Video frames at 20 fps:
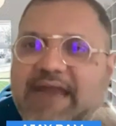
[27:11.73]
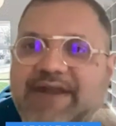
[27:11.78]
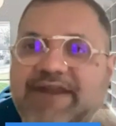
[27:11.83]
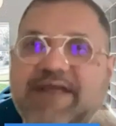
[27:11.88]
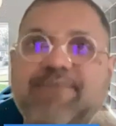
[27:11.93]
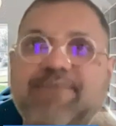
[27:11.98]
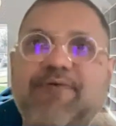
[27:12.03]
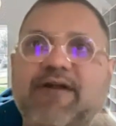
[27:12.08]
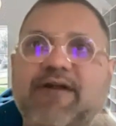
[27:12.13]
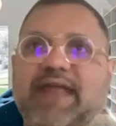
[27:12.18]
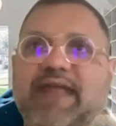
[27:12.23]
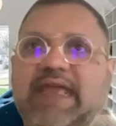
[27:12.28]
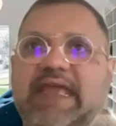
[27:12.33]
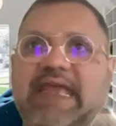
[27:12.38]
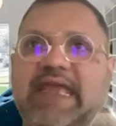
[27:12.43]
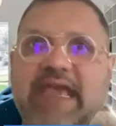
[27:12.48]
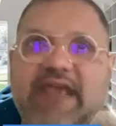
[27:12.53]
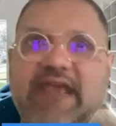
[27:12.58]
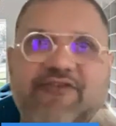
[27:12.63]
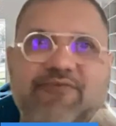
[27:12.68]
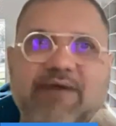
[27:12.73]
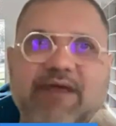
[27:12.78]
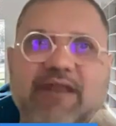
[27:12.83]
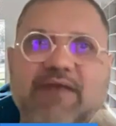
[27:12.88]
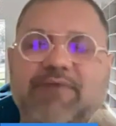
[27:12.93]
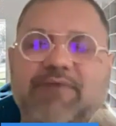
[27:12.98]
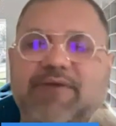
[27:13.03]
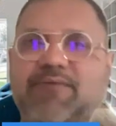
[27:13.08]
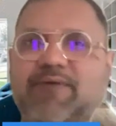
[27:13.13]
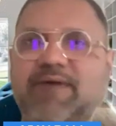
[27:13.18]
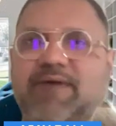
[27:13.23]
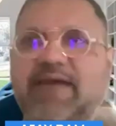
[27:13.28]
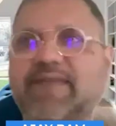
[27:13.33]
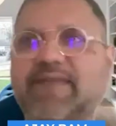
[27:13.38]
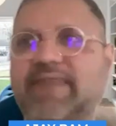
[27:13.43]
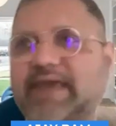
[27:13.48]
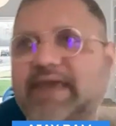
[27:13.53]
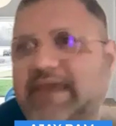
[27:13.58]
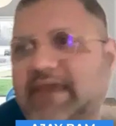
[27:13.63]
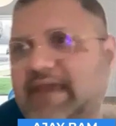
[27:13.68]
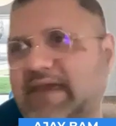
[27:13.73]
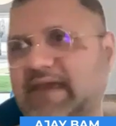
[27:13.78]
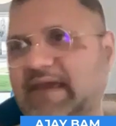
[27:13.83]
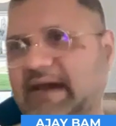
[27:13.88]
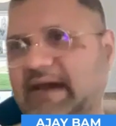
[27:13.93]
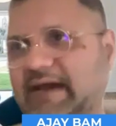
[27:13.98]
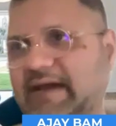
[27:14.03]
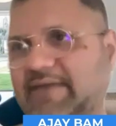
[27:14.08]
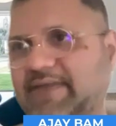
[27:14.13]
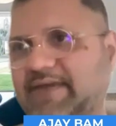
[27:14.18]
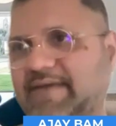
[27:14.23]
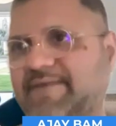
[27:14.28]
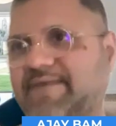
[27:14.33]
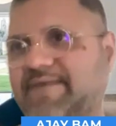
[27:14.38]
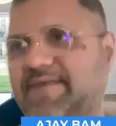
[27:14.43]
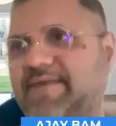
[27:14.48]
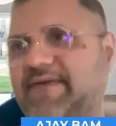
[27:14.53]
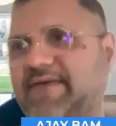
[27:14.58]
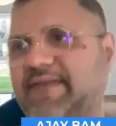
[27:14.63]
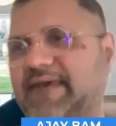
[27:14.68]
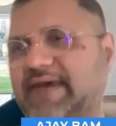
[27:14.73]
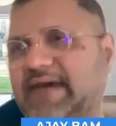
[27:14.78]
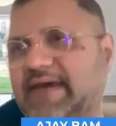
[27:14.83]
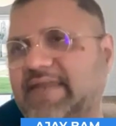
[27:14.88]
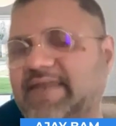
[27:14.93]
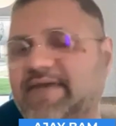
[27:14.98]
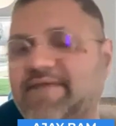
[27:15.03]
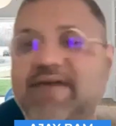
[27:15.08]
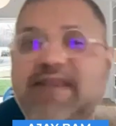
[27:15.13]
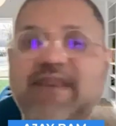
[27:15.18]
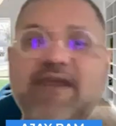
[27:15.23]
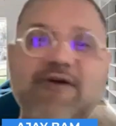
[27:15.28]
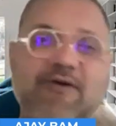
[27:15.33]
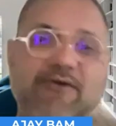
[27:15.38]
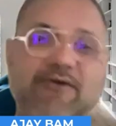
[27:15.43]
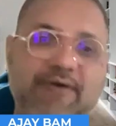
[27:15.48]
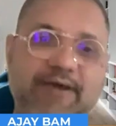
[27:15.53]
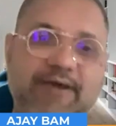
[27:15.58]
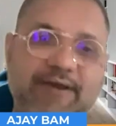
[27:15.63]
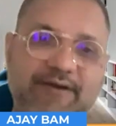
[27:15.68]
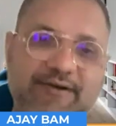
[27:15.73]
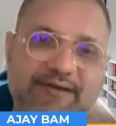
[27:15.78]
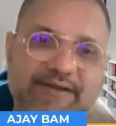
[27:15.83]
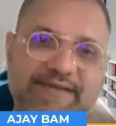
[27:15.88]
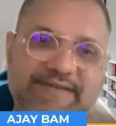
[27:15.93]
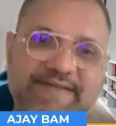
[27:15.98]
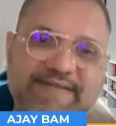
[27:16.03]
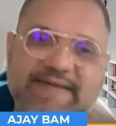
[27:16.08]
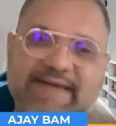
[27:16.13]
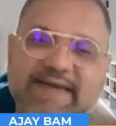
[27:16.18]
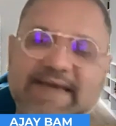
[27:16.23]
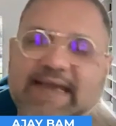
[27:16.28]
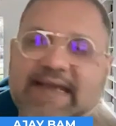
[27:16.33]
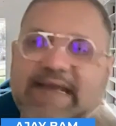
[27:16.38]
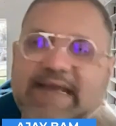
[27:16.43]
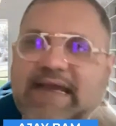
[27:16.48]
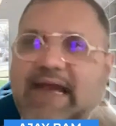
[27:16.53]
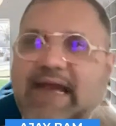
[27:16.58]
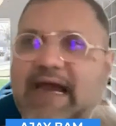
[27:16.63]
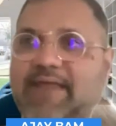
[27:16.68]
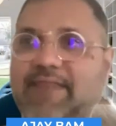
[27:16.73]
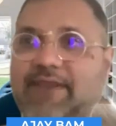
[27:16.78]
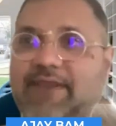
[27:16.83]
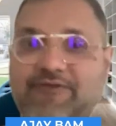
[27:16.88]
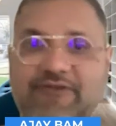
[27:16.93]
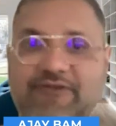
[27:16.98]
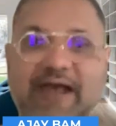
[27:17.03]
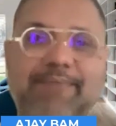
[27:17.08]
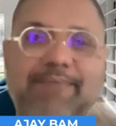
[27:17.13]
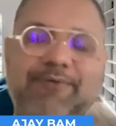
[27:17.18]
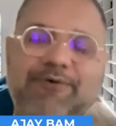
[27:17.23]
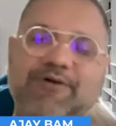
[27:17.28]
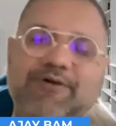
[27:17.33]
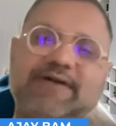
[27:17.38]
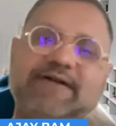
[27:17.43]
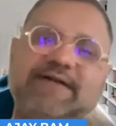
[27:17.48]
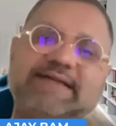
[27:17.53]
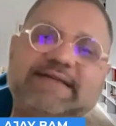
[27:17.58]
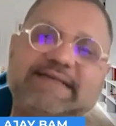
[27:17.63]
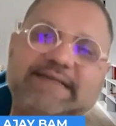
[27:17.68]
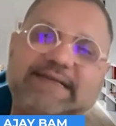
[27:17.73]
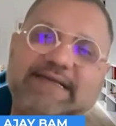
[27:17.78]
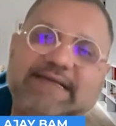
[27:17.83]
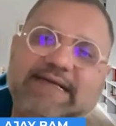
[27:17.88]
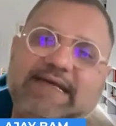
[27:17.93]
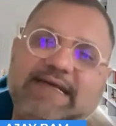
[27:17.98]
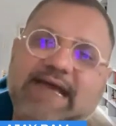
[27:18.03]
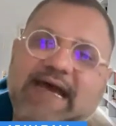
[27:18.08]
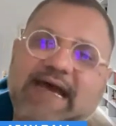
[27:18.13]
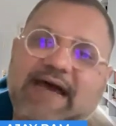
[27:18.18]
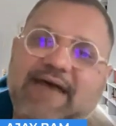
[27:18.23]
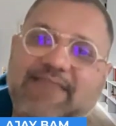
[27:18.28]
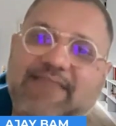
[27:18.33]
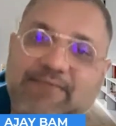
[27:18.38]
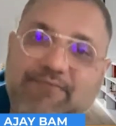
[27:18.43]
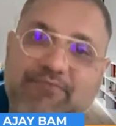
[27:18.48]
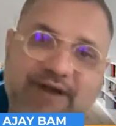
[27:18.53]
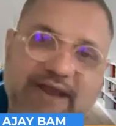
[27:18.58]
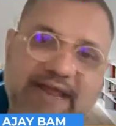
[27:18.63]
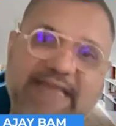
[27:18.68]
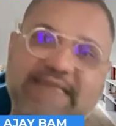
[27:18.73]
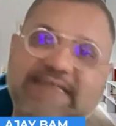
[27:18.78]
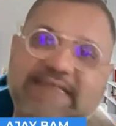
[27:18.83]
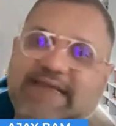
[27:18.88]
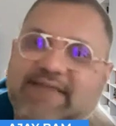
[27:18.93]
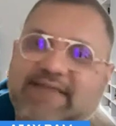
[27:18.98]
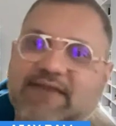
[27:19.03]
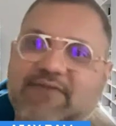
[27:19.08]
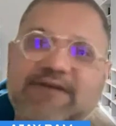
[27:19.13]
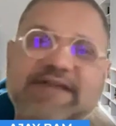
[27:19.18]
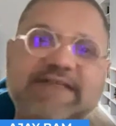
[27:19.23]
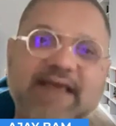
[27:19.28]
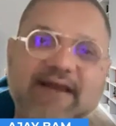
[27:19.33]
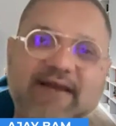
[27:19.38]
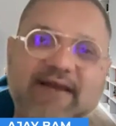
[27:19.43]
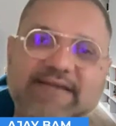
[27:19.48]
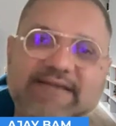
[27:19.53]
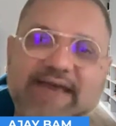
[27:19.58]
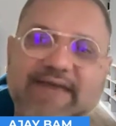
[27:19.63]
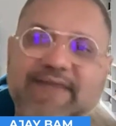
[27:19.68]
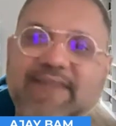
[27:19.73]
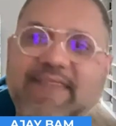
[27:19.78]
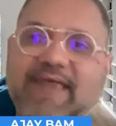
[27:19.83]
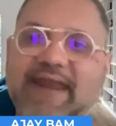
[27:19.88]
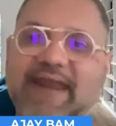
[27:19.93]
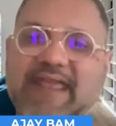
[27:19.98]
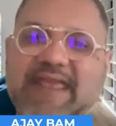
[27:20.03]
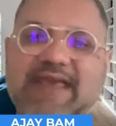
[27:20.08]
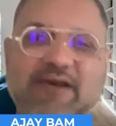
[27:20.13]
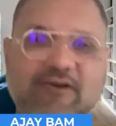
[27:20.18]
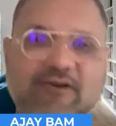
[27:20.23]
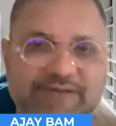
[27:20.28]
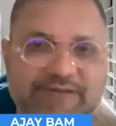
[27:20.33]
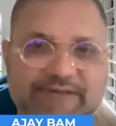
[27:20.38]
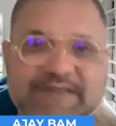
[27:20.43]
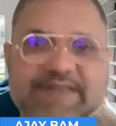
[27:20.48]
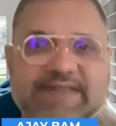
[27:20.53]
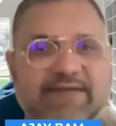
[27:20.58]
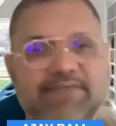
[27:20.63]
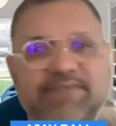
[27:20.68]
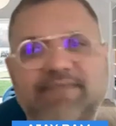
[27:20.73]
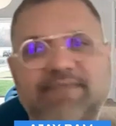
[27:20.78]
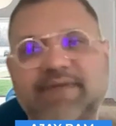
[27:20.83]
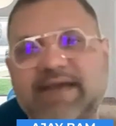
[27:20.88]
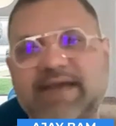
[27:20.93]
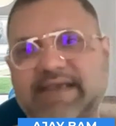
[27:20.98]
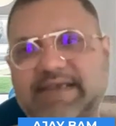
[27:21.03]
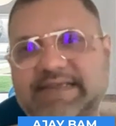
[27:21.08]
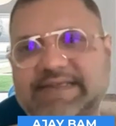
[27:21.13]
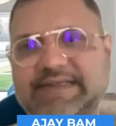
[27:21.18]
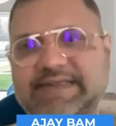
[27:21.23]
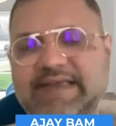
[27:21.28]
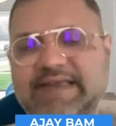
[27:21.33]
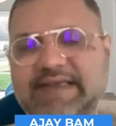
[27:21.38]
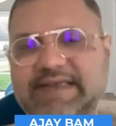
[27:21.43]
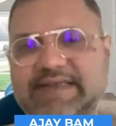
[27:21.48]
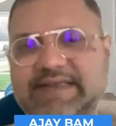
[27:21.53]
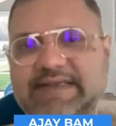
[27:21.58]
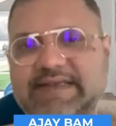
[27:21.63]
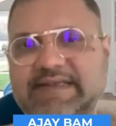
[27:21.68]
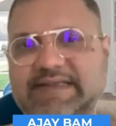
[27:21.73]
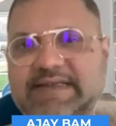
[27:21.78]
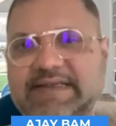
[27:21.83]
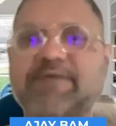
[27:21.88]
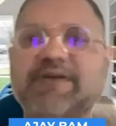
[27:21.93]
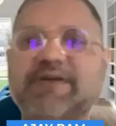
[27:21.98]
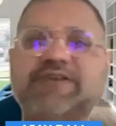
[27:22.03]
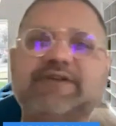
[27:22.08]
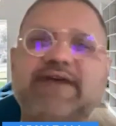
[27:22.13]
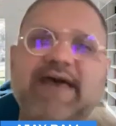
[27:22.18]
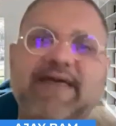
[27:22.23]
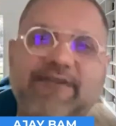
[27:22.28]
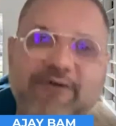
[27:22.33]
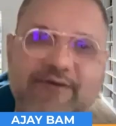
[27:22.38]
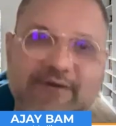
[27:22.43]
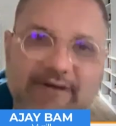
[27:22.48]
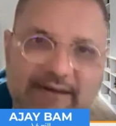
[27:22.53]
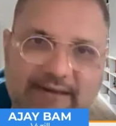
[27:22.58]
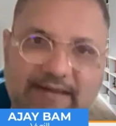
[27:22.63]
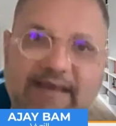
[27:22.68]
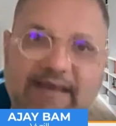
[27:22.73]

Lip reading: deeper engagement between the video creators, the shoppers, the brands, and the retailers. I think that ecosystem is coming together.